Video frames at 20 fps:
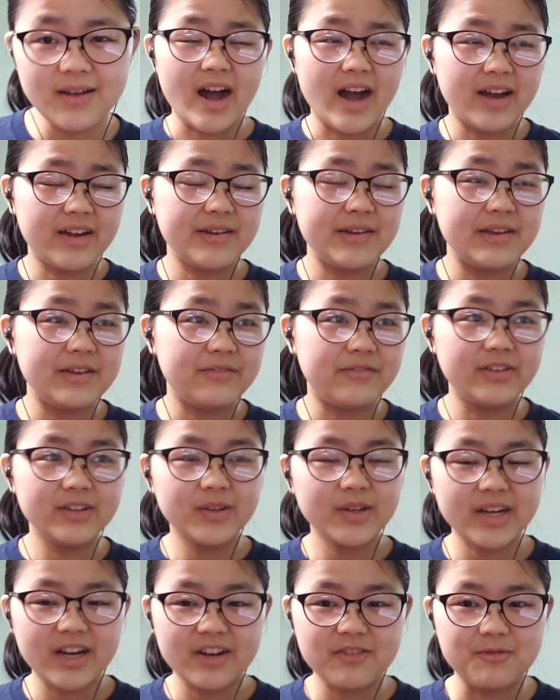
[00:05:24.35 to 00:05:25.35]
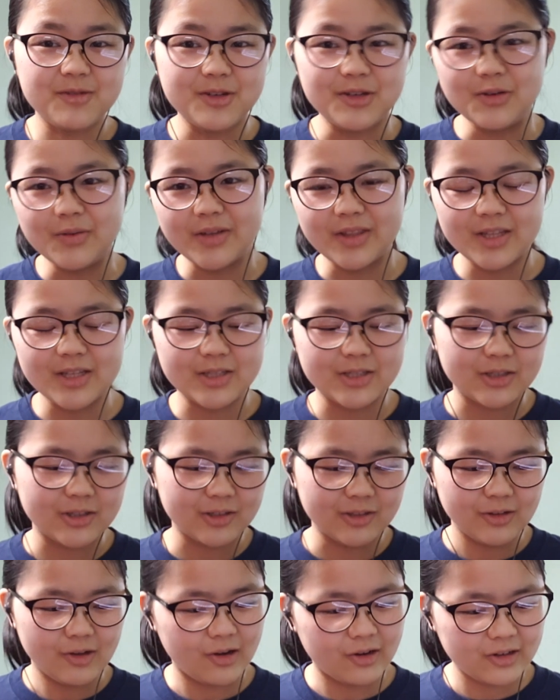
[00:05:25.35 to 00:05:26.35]
I feel like I've been doing this
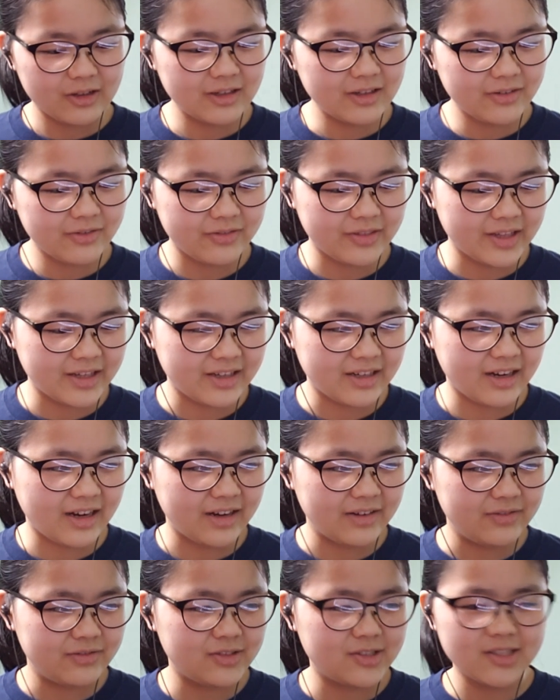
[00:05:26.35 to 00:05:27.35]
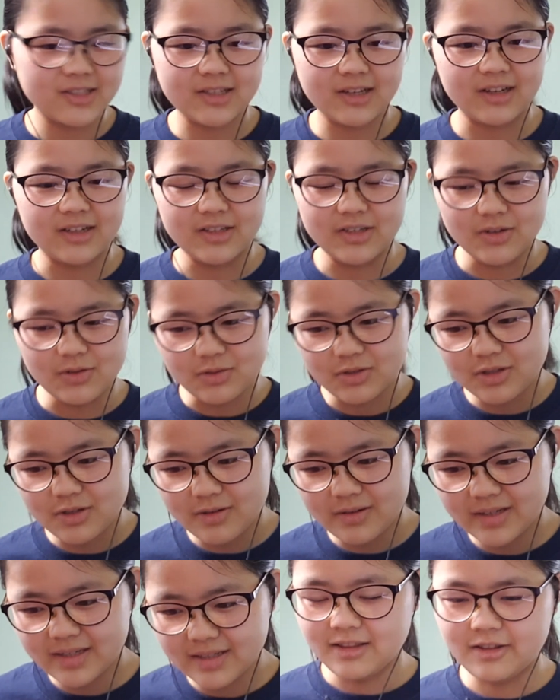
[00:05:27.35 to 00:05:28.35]
long enough that I've just gotten used to it.